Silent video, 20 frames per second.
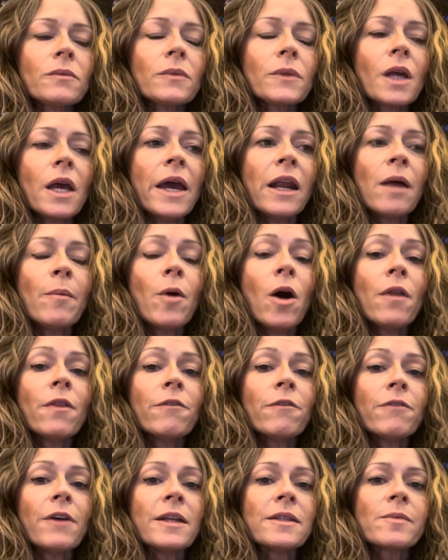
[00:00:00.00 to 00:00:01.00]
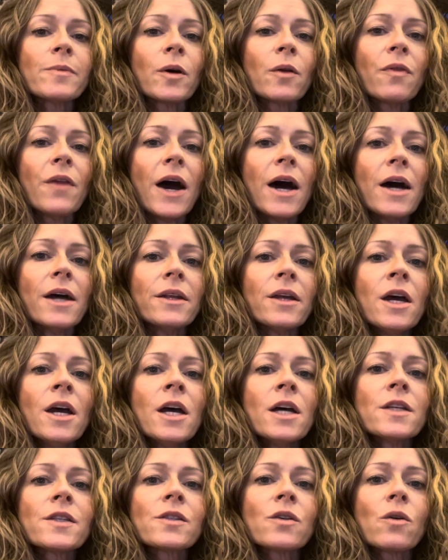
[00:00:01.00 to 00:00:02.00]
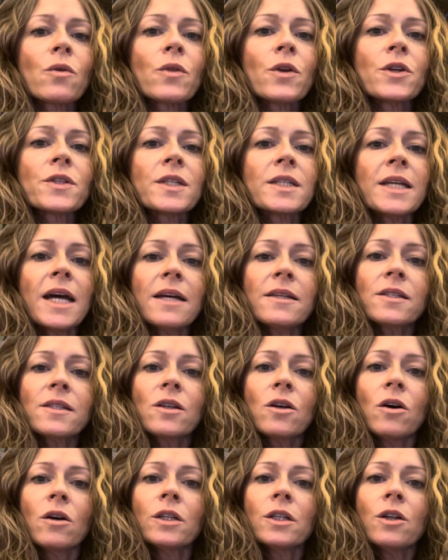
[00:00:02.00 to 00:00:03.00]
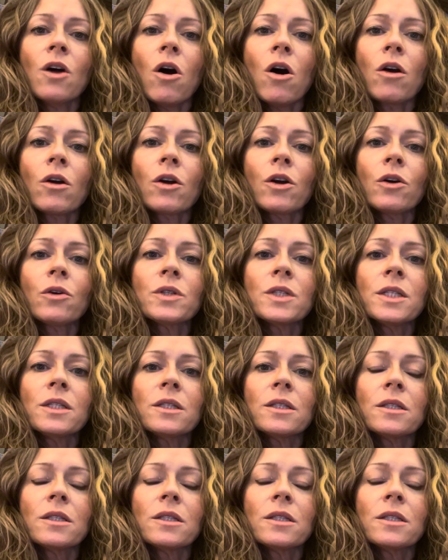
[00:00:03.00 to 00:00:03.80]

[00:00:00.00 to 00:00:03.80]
And I'm on the fence about that. So there's a test called an OncoType